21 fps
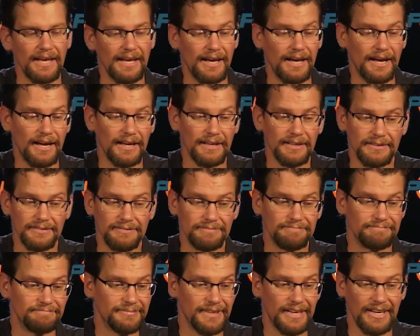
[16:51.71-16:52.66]
Uh,
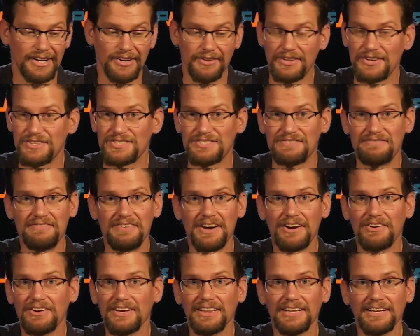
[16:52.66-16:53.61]
you know, there's
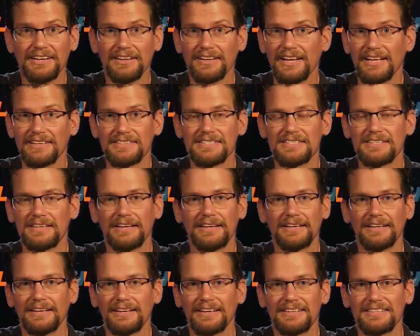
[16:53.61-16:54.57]
very little else
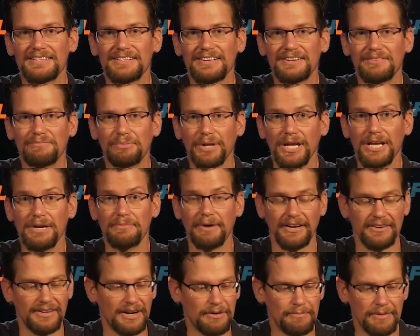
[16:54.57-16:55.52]
uh, to complain
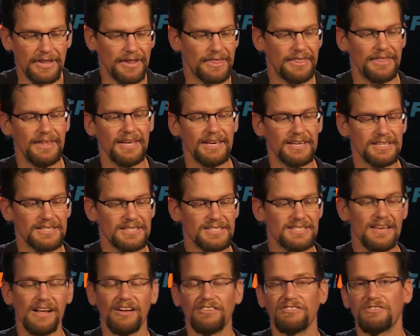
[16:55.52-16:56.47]
about here. I mean, the thing
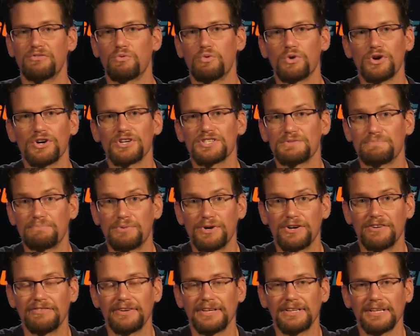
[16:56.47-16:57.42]
itself works
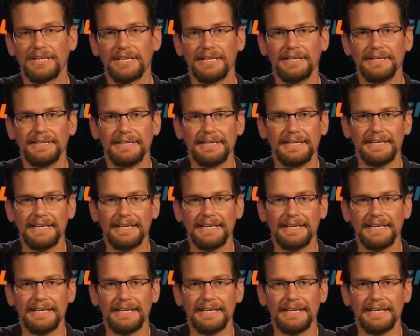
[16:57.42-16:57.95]
perfectly.